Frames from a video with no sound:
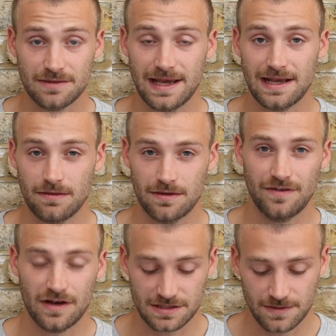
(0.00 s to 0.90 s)
to make up the
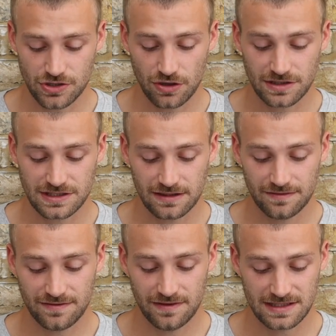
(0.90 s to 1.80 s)
vast majority
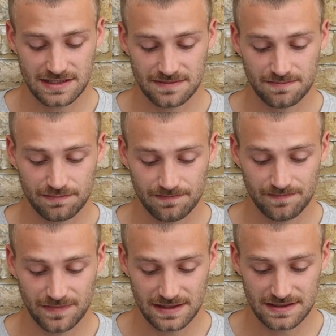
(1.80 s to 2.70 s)
of
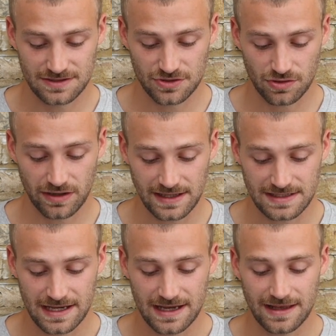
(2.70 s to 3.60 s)
this
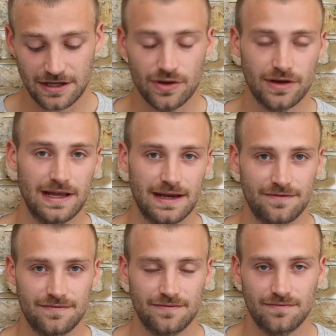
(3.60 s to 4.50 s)
treat. Then you only
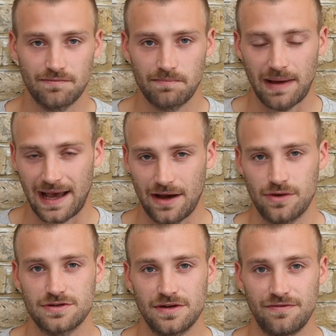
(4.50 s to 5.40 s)
have
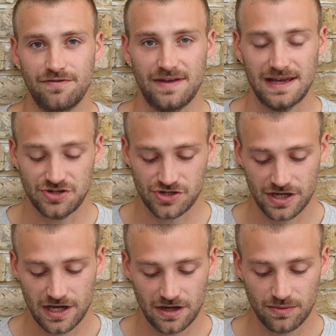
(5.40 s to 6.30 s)
powdered fish,
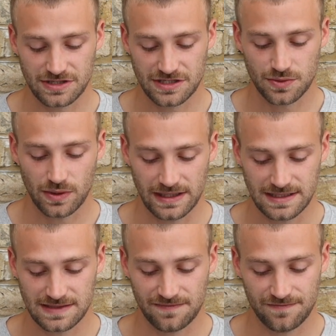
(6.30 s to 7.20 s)
which is
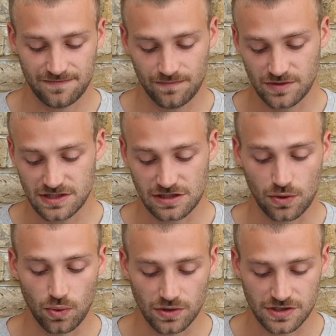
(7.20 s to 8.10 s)
a
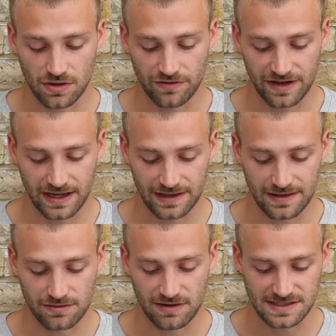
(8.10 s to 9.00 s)
quarter of it. And
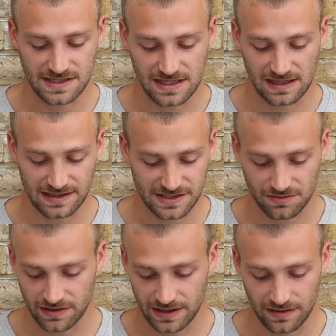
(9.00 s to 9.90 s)
then the rest is
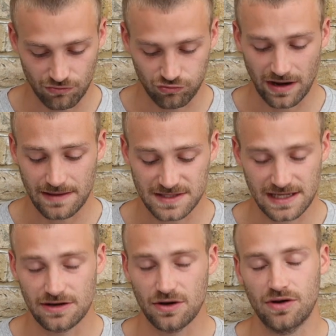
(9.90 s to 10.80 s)
glycerin,
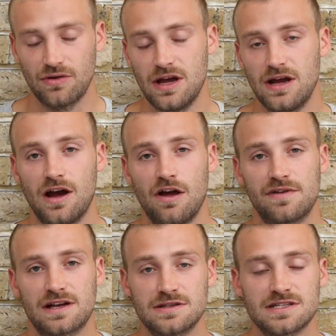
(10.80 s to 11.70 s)
rapeseed oil.
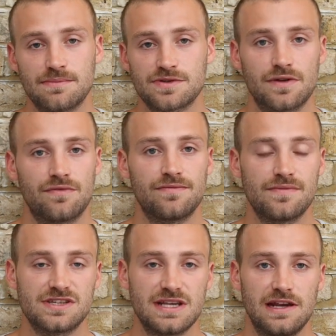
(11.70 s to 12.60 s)
Overconsumption of
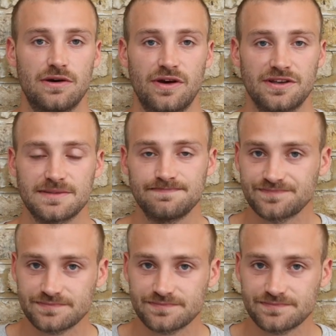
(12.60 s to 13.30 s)
seed oils